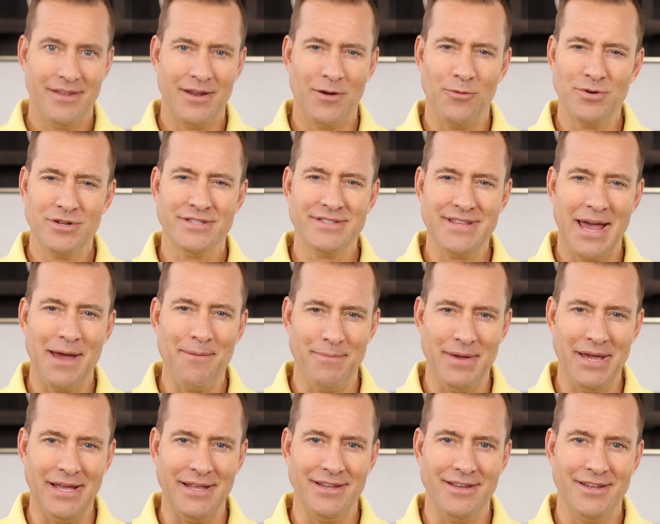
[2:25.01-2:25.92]
Now, what does
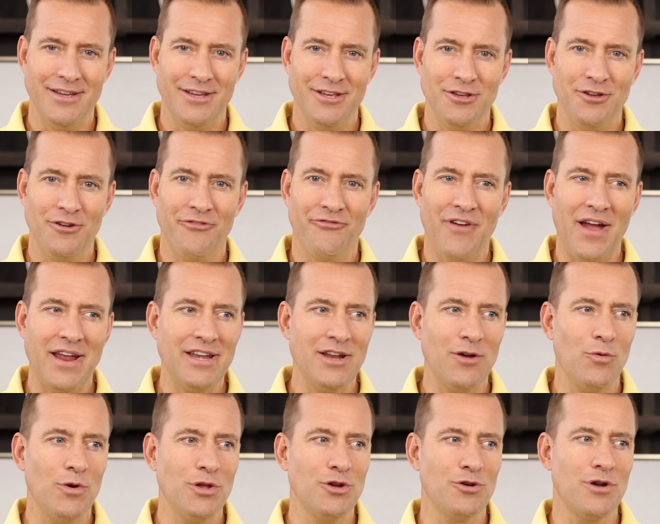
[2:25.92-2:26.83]
that mean? You'll find
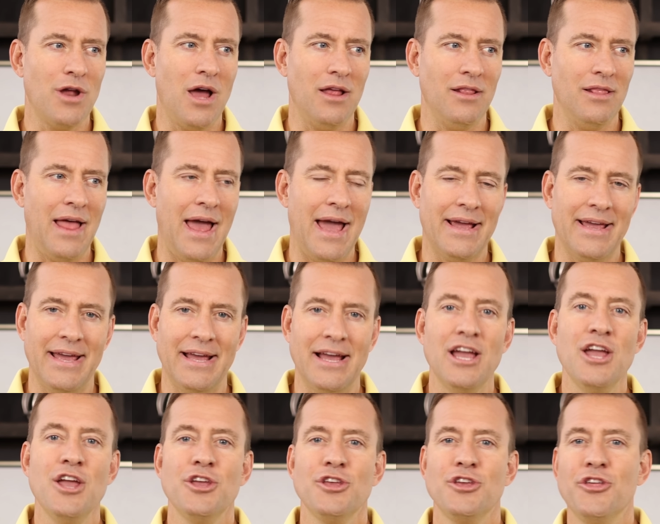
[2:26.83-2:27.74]
it when you're not
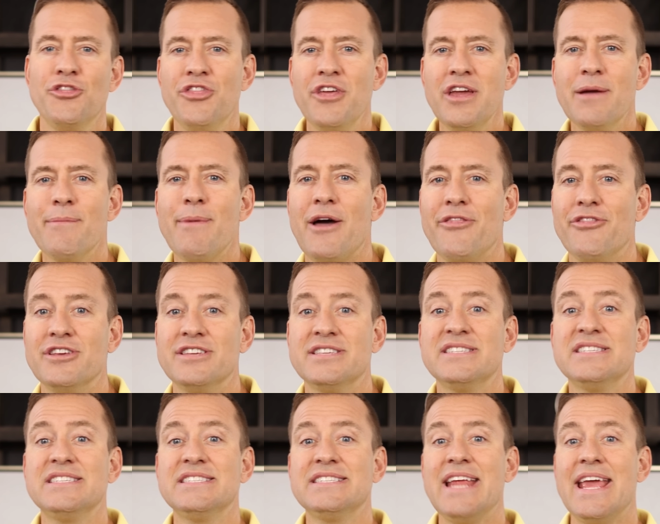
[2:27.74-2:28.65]
lacking. You think about the
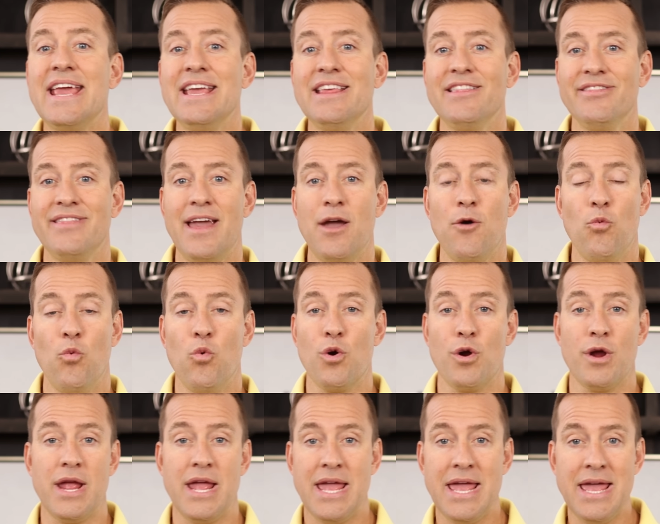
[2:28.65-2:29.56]
state that
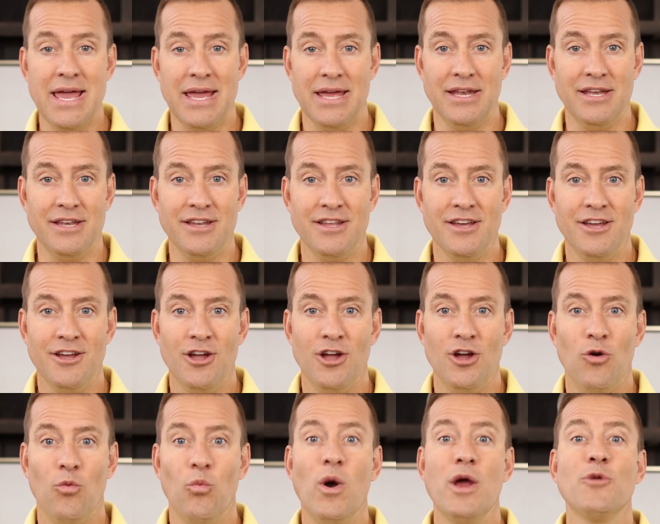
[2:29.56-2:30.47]
we're in
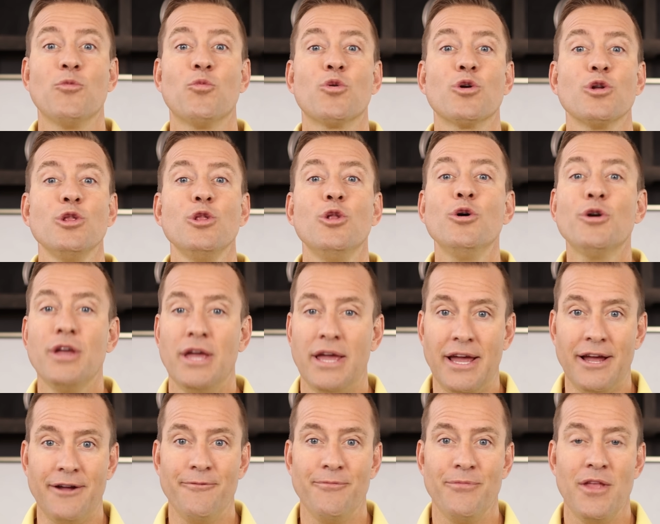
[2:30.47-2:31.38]
when we're
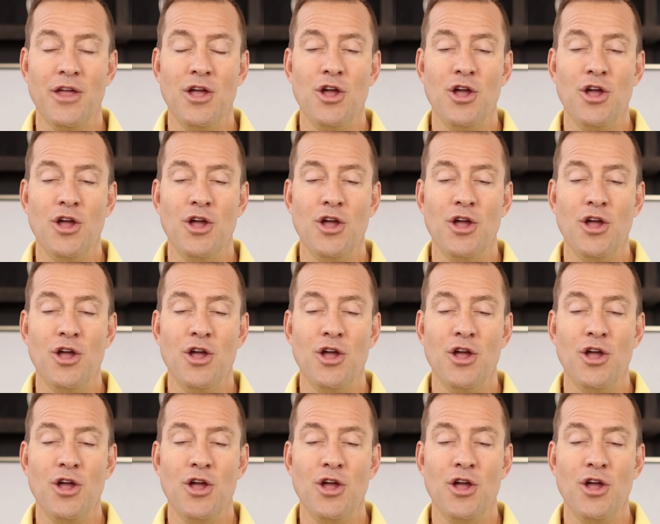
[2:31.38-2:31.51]
looking.